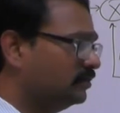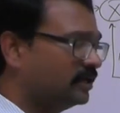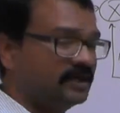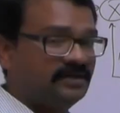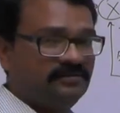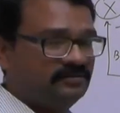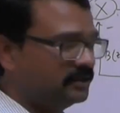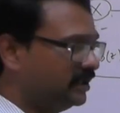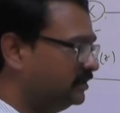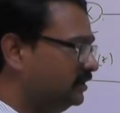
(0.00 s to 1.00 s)
you can
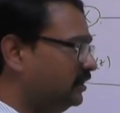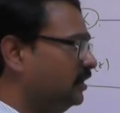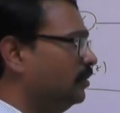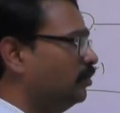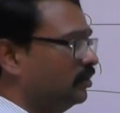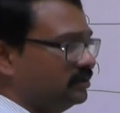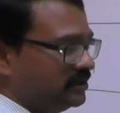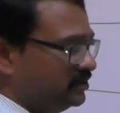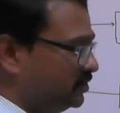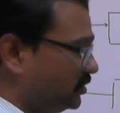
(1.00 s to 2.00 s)
get the poles
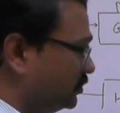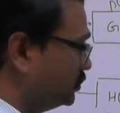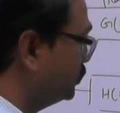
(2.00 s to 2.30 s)
and zeros.